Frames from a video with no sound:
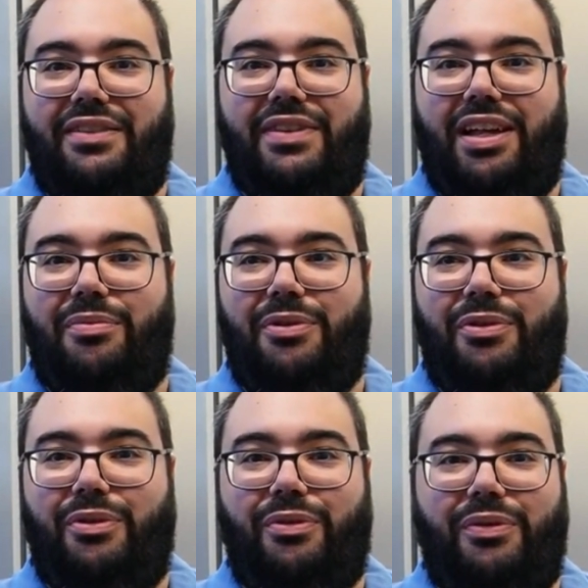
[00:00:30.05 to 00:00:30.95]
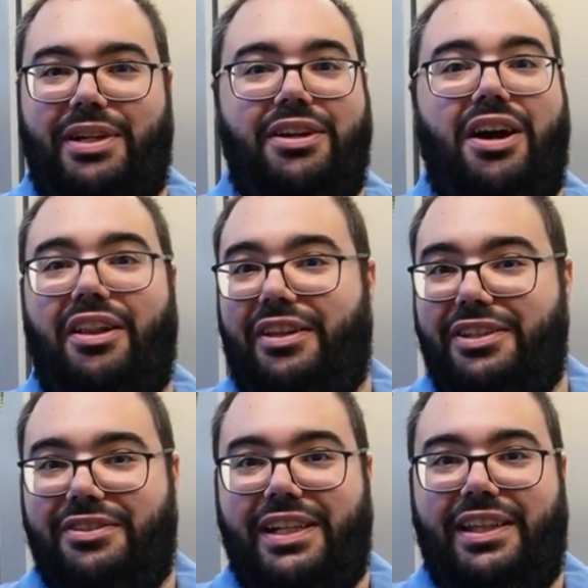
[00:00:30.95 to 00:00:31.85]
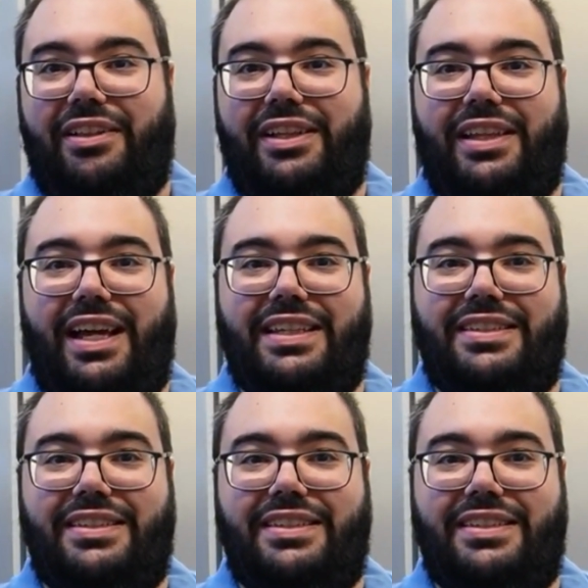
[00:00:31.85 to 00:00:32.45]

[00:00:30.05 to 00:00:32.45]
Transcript: available in college or anything like that.